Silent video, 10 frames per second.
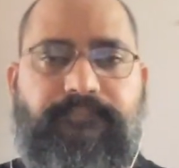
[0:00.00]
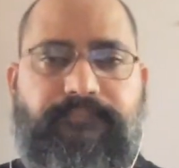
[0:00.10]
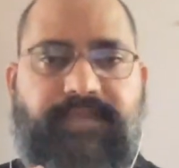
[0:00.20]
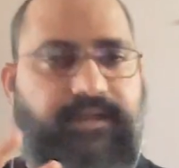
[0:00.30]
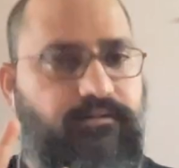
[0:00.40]

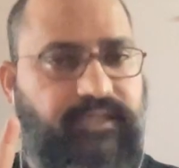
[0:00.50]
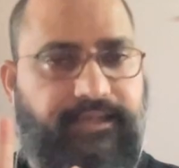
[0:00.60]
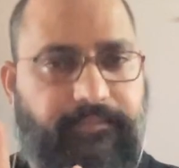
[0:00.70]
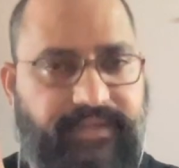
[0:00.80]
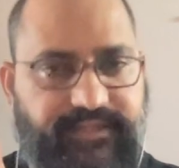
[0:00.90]
then the
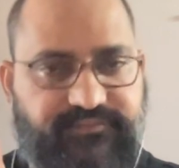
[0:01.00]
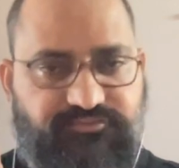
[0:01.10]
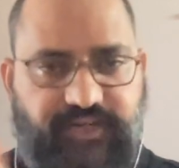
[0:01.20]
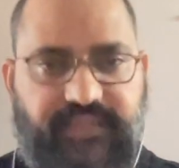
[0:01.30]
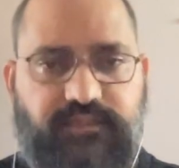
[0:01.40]
limit is
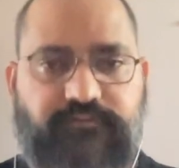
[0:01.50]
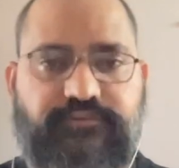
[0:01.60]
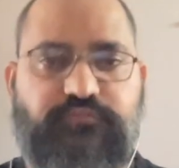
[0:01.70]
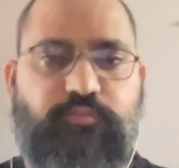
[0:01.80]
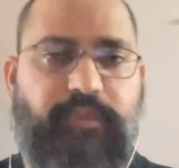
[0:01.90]

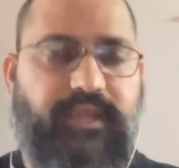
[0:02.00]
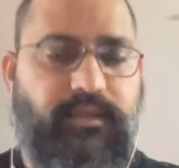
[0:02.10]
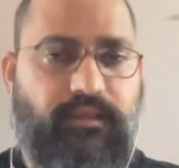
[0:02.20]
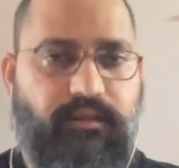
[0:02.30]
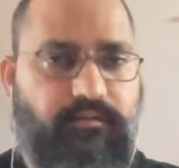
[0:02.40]
20000
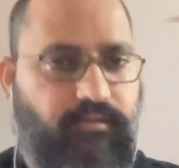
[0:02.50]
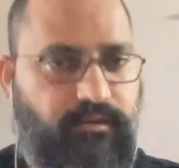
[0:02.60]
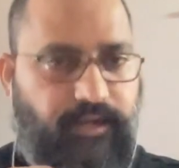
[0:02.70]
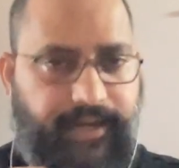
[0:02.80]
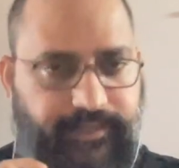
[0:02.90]
rupee
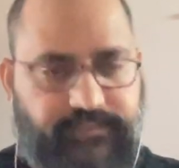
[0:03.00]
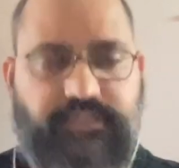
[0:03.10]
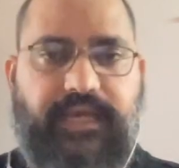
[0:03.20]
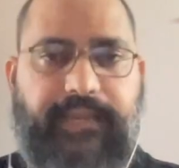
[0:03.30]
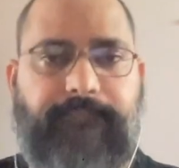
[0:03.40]
at a
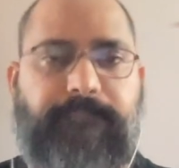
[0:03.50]
time